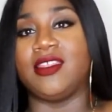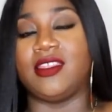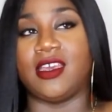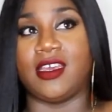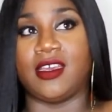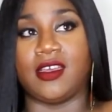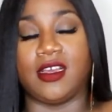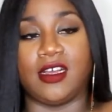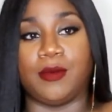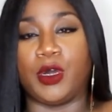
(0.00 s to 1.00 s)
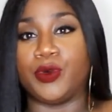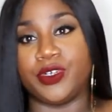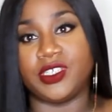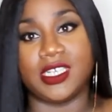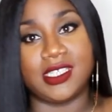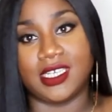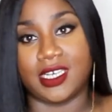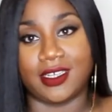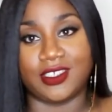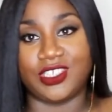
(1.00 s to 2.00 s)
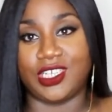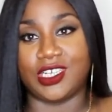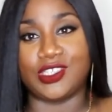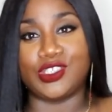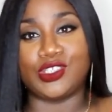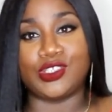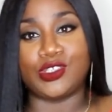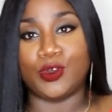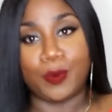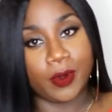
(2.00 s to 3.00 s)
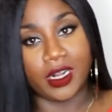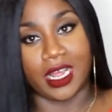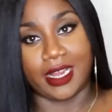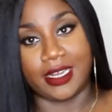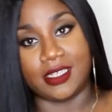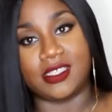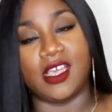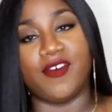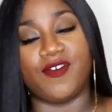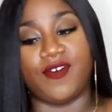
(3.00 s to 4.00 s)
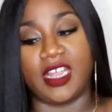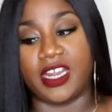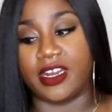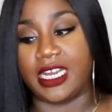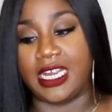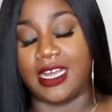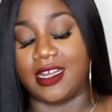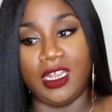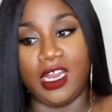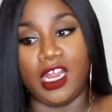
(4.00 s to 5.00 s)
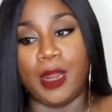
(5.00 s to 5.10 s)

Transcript: the um, owner Jessica she is super nice very um,